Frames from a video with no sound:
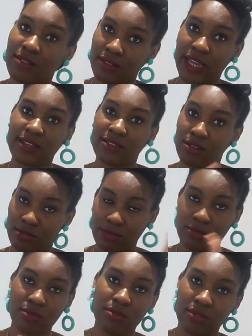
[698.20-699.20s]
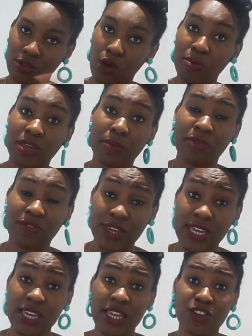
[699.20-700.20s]
like the OCCIP
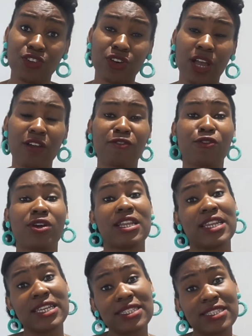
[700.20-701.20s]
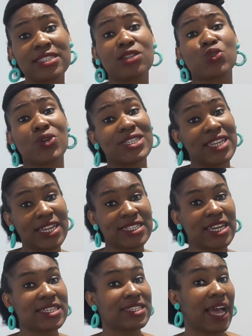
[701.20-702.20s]
fee in your account for at least 28
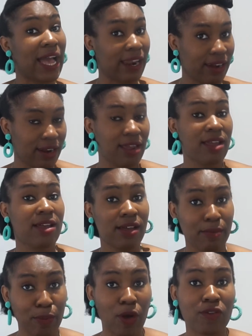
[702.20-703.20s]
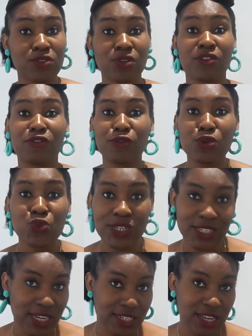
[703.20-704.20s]
days and above, so a full
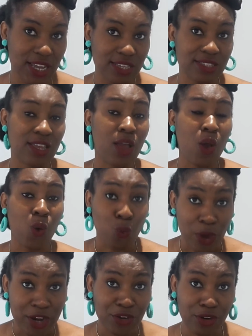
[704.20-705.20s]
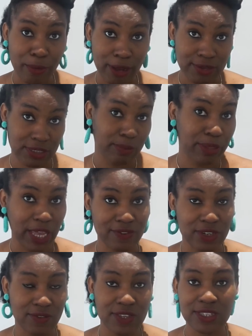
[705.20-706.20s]
28 days when you're about to apply
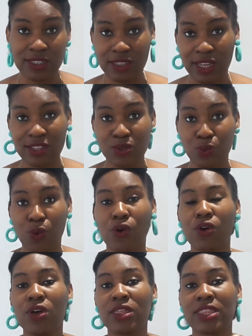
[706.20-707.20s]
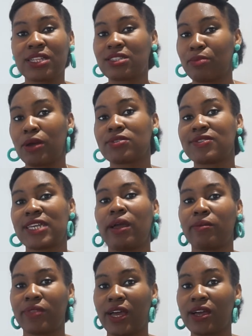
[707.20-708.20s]
for the visa. That's the amount of
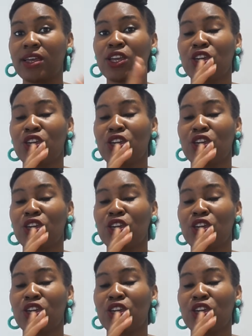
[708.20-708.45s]
time that